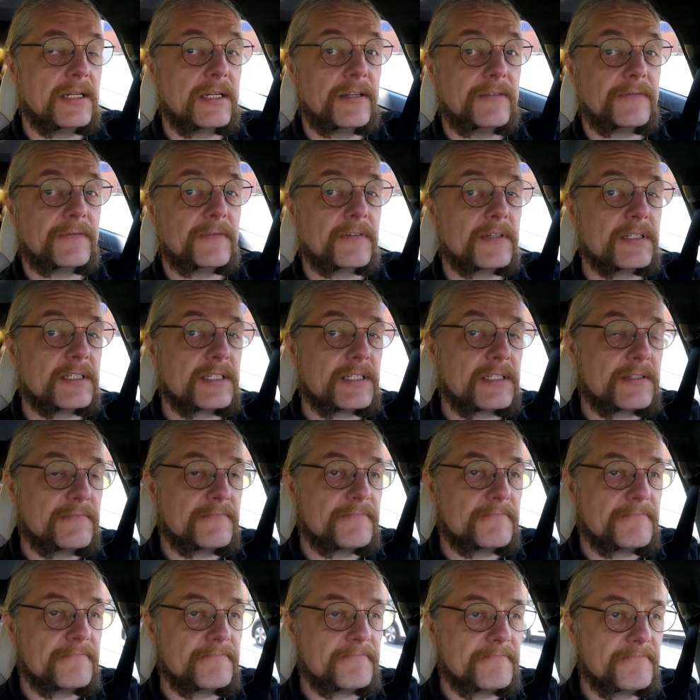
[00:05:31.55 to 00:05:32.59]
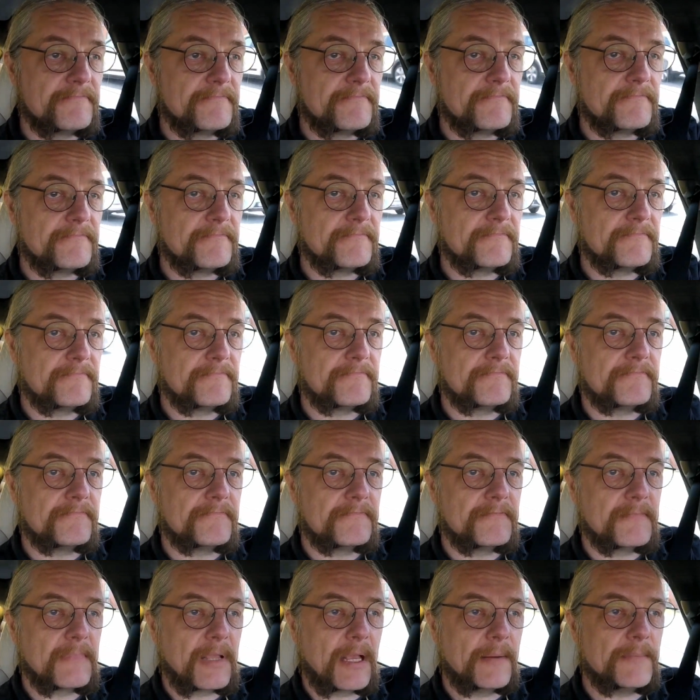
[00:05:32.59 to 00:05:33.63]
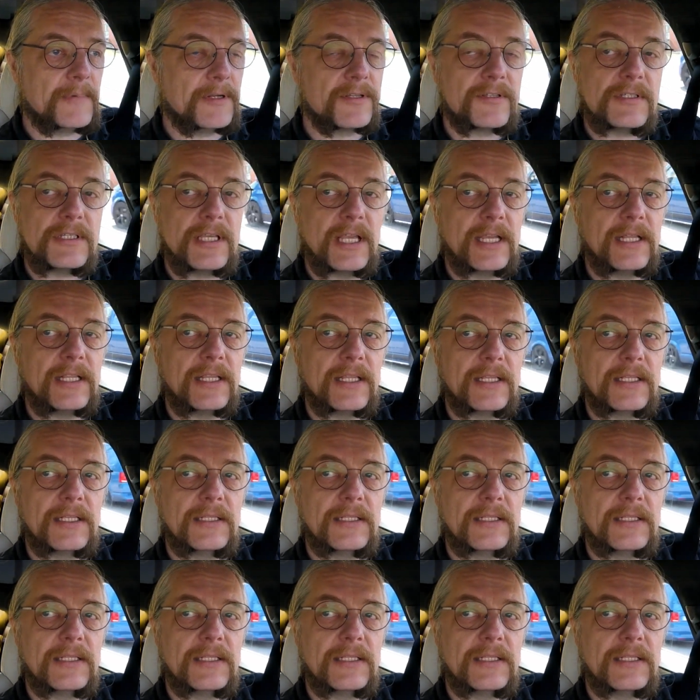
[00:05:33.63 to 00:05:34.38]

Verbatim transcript: difference? I'm not saying.